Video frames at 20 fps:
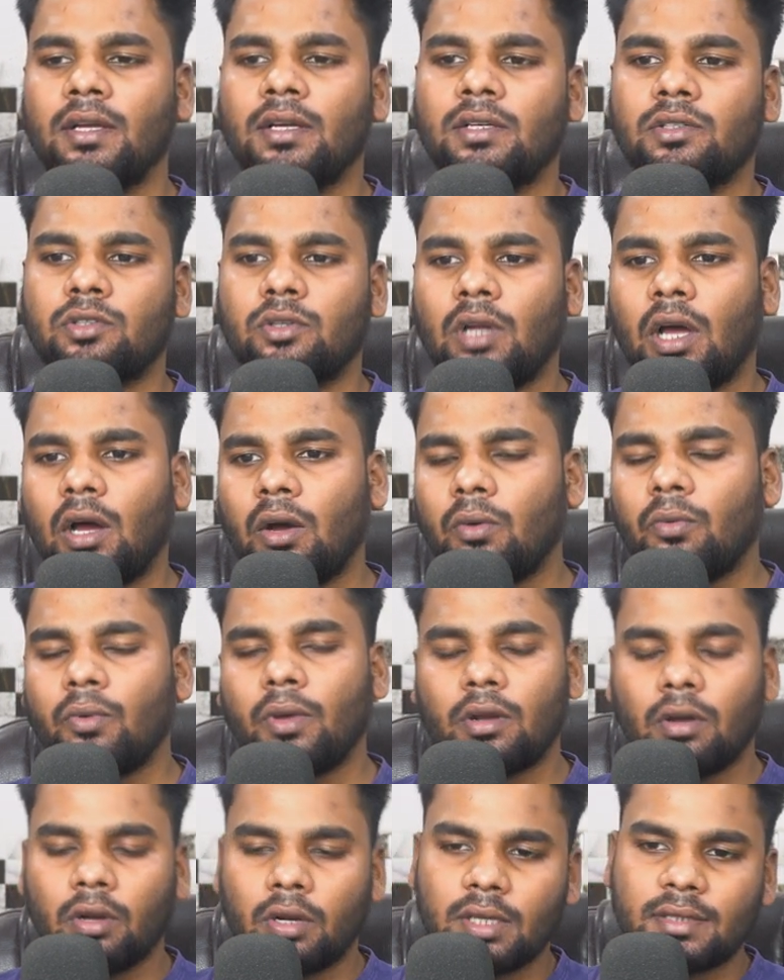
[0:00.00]
So now
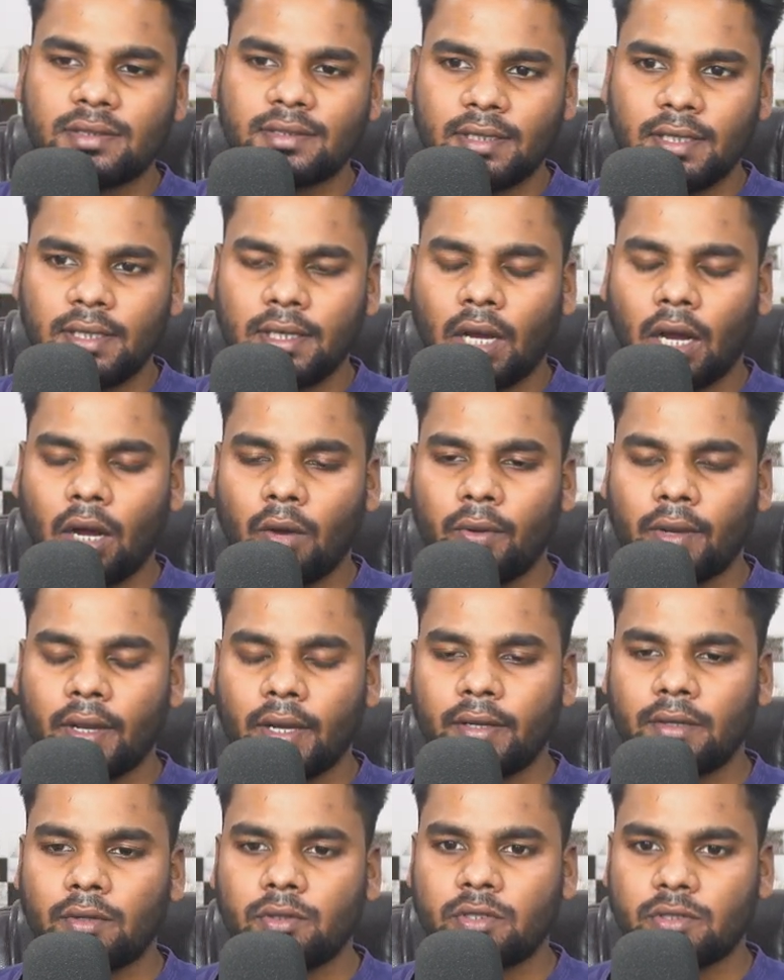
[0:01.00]
we're gonna see how you
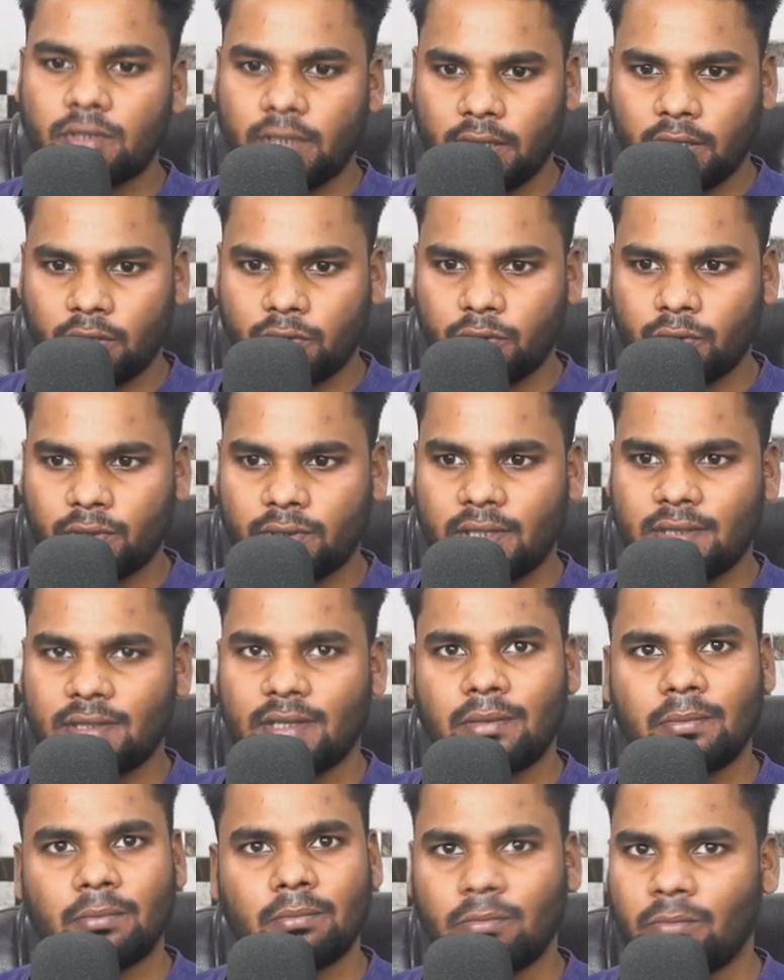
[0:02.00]
can use string resources
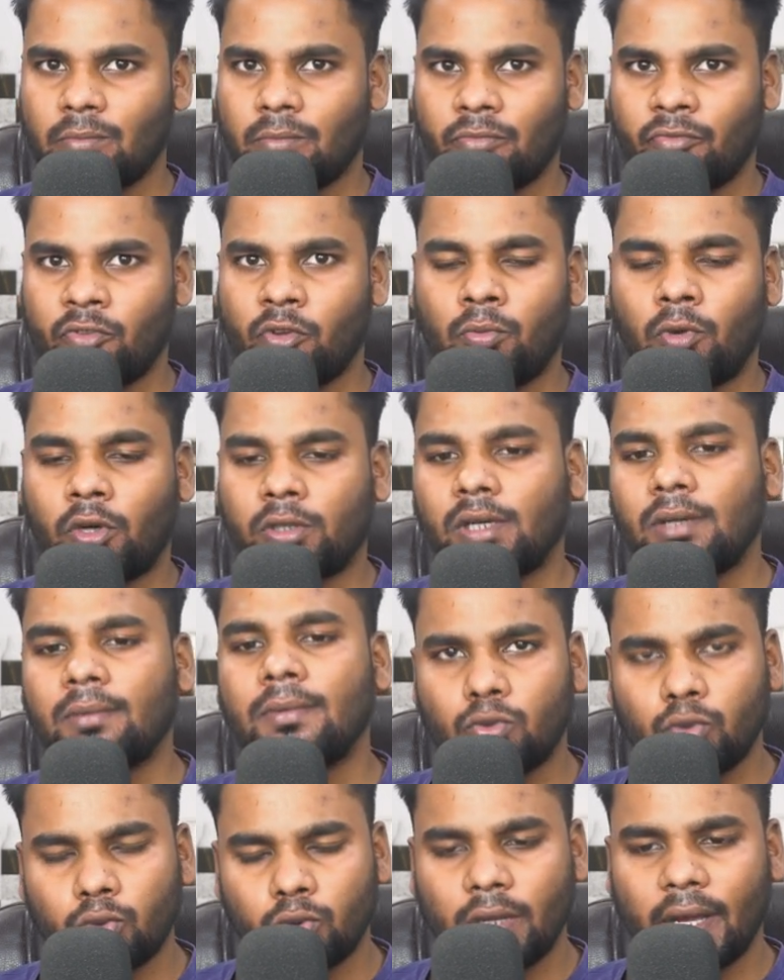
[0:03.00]
in view model.
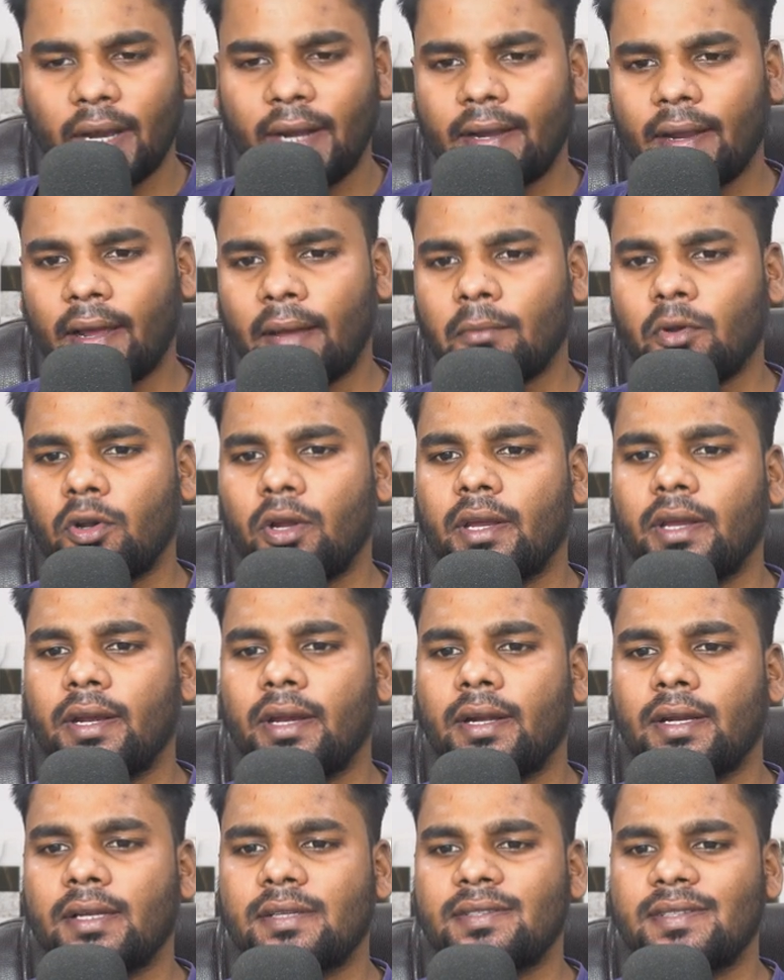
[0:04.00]
To do that, I'm gonna
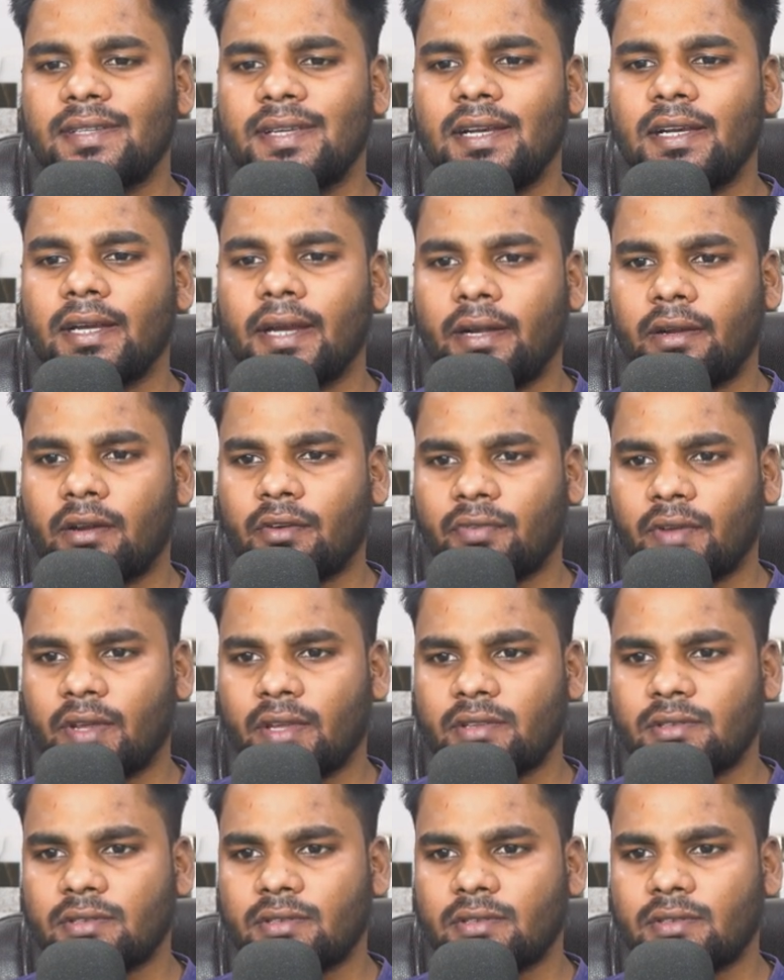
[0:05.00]
create a sealed
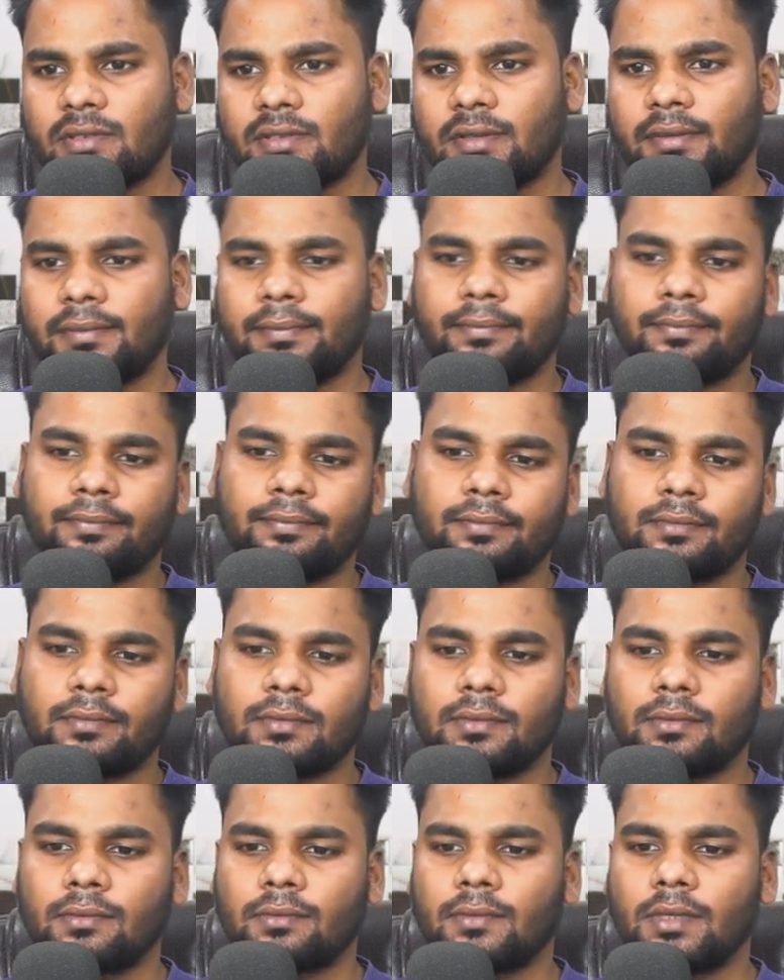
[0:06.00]
interface.
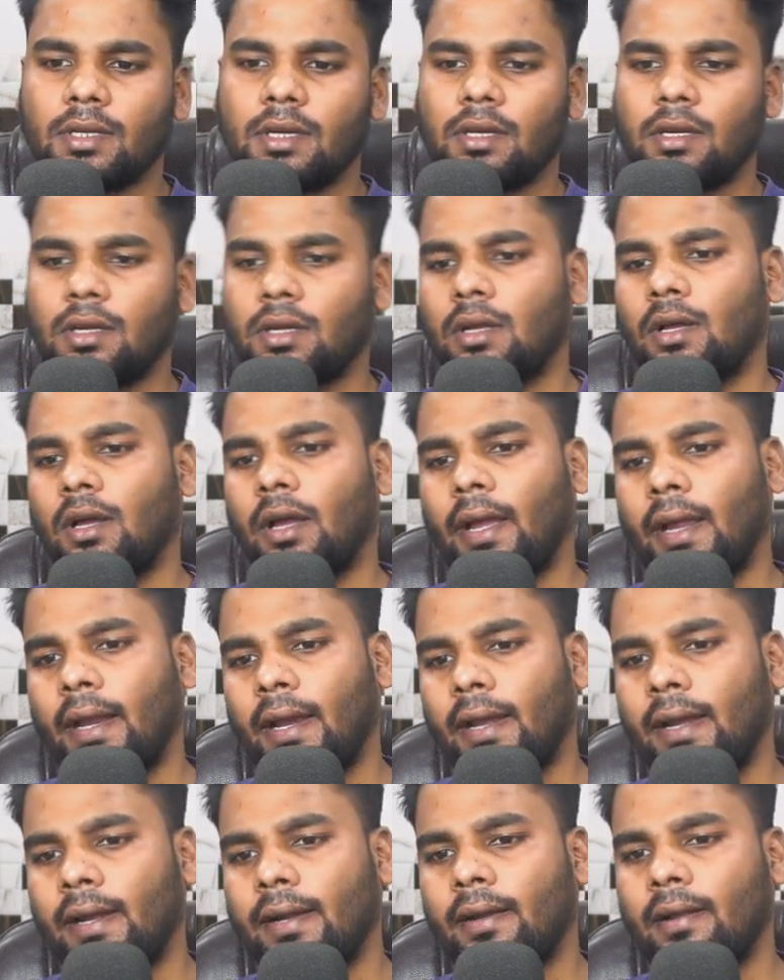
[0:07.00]

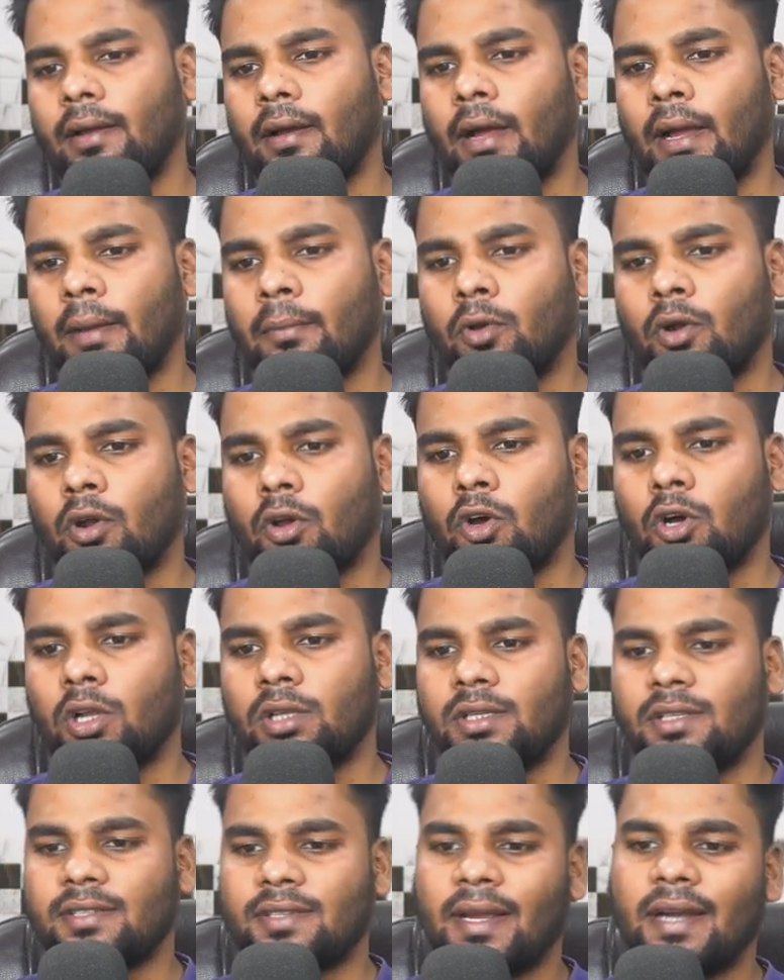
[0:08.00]
And I'm gonna call
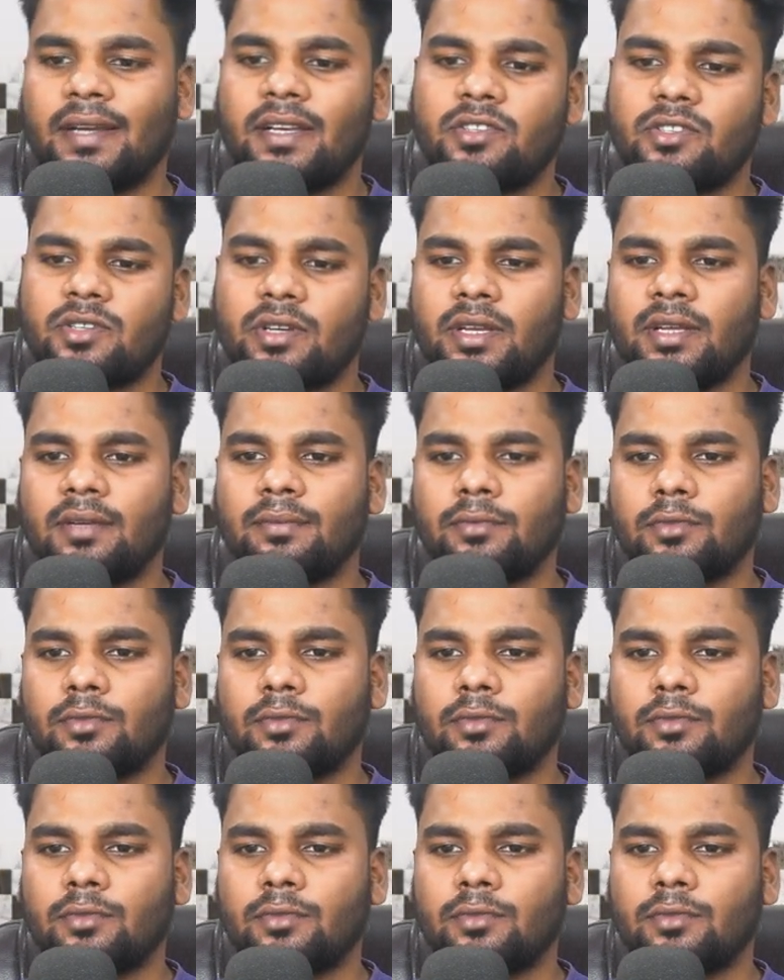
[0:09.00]
this get string.